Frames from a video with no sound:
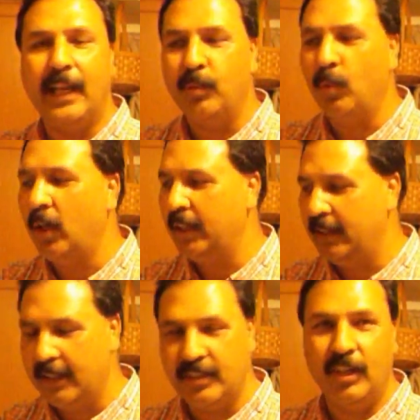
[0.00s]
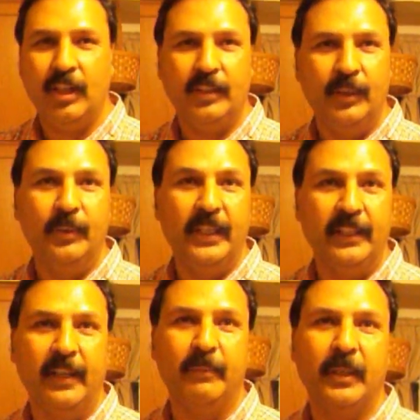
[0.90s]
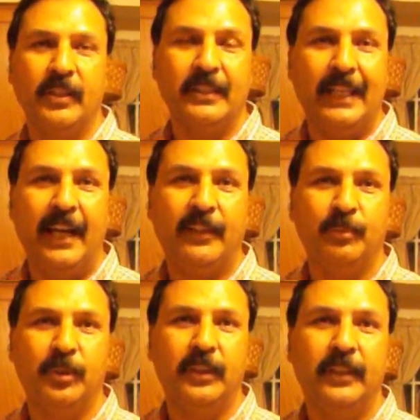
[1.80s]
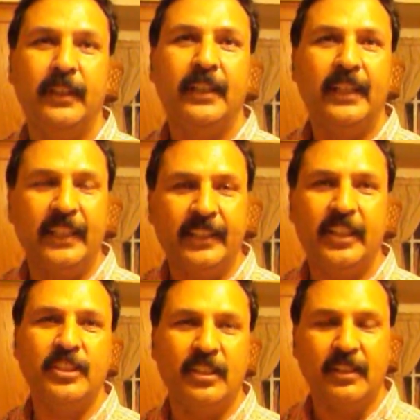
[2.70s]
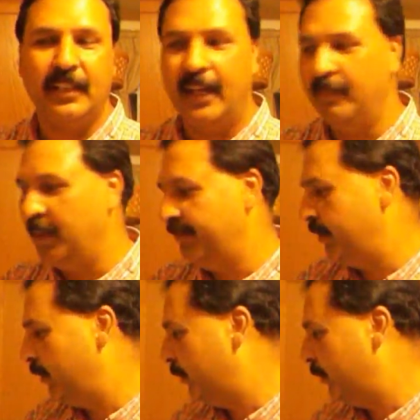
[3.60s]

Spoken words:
that water does not go in there, because that would increase the time of your